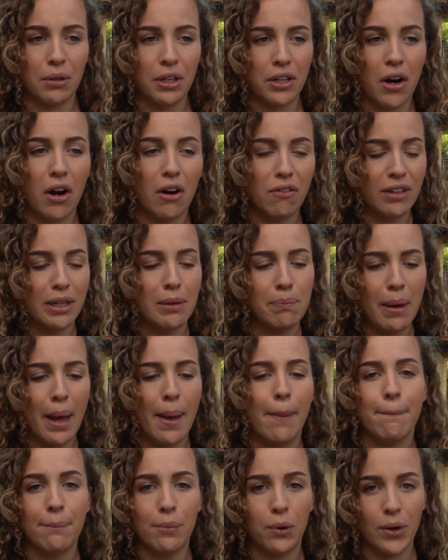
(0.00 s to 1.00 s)
You can't really
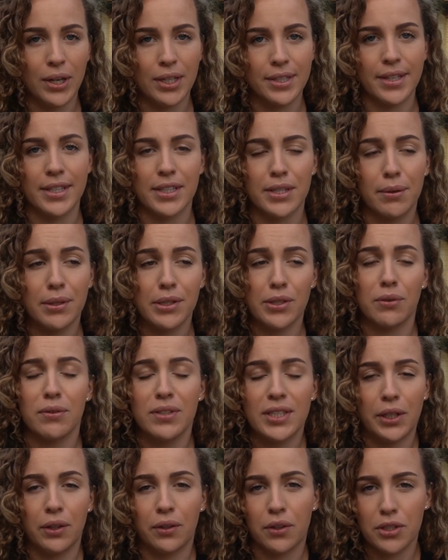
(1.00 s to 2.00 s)
pinpoint it, so it's
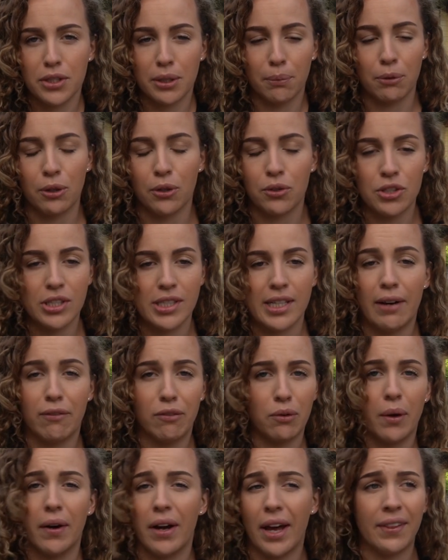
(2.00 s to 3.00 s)
obviously on a subconscious
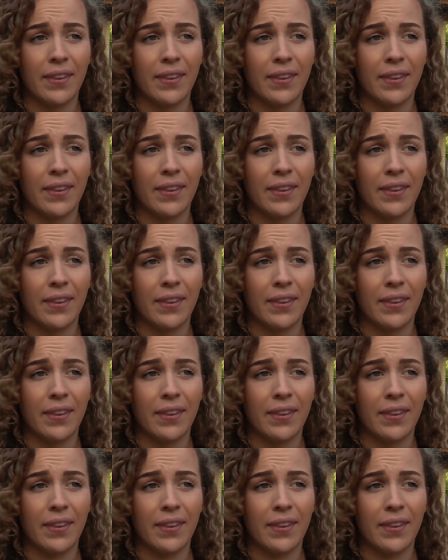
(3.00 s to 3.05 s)
level,